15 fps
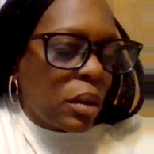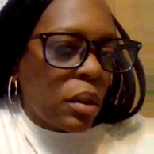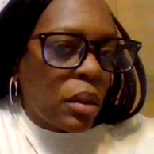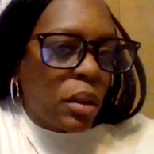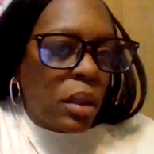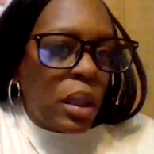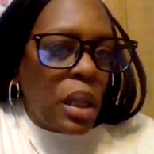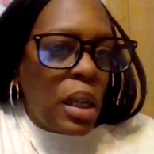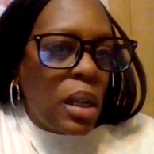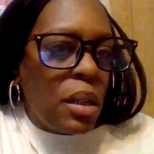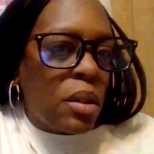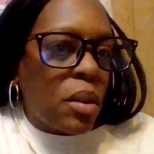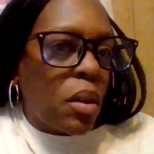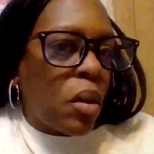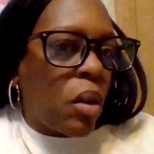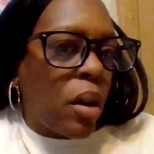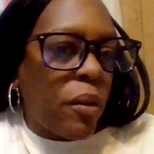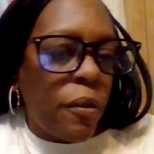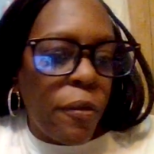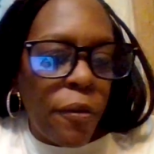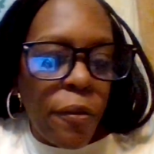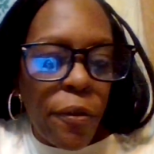these are
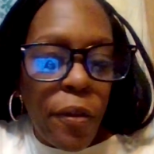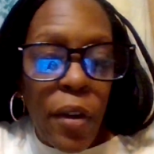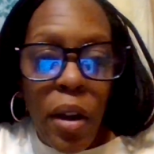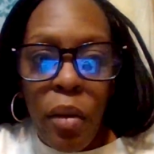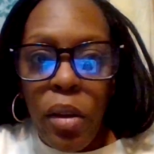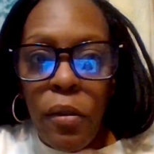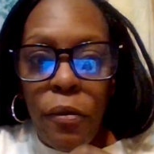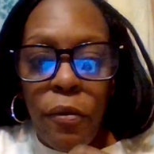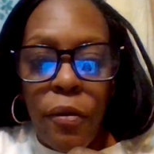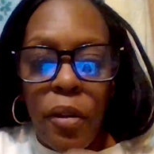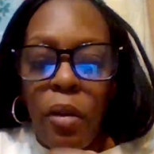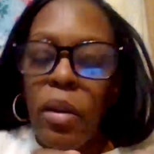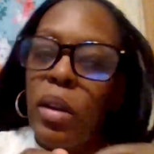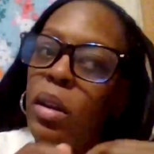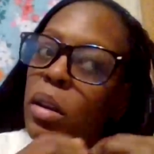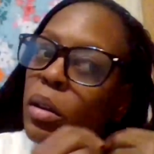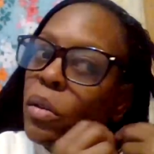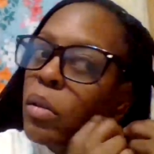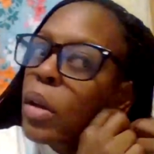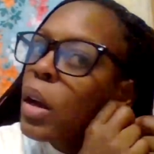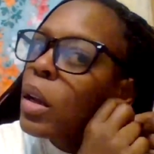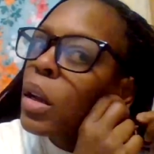very very
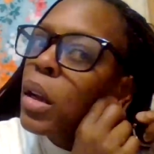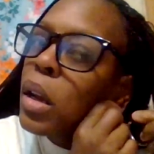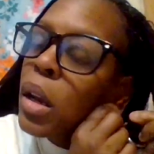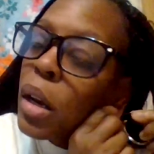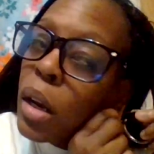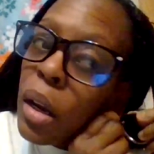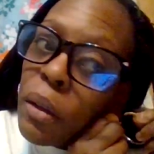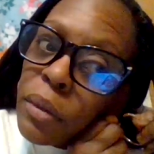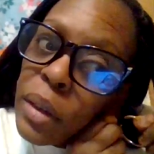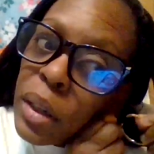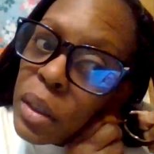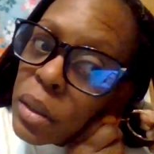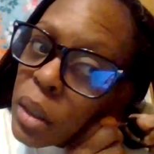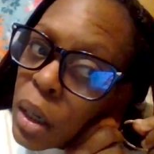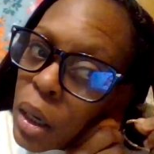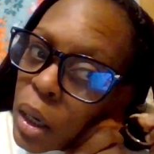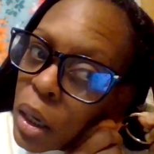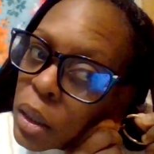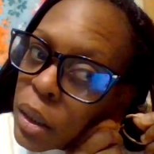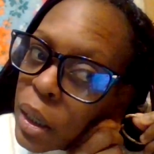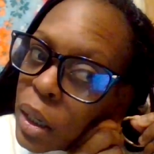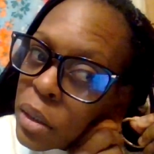cute i love these
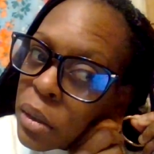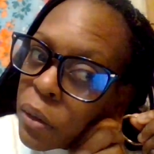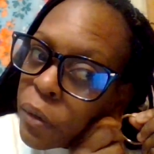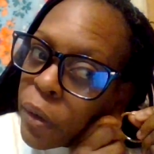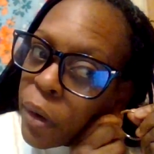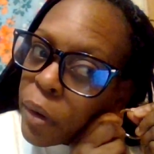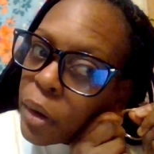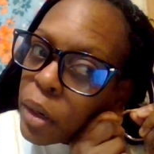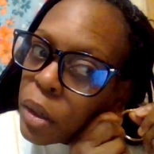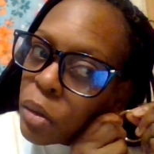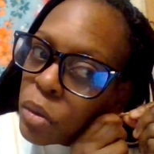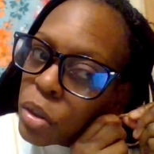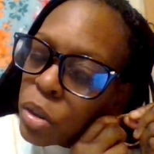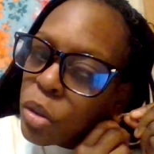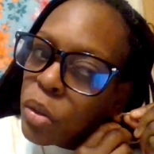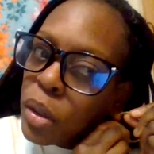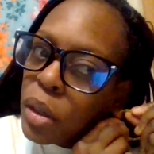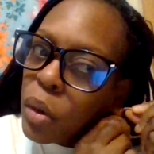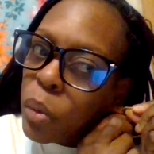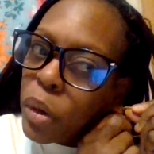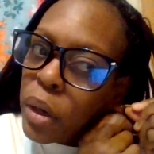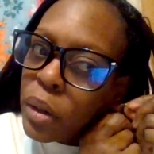these are very cute too you
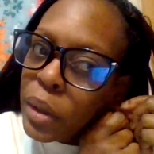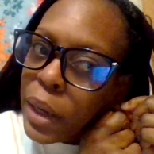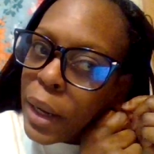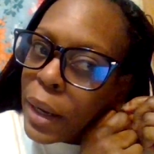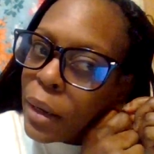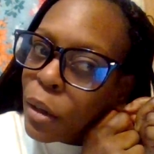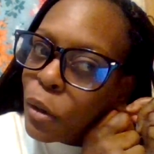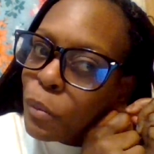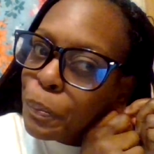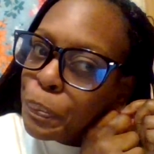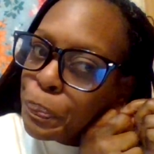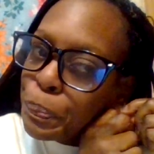can wear now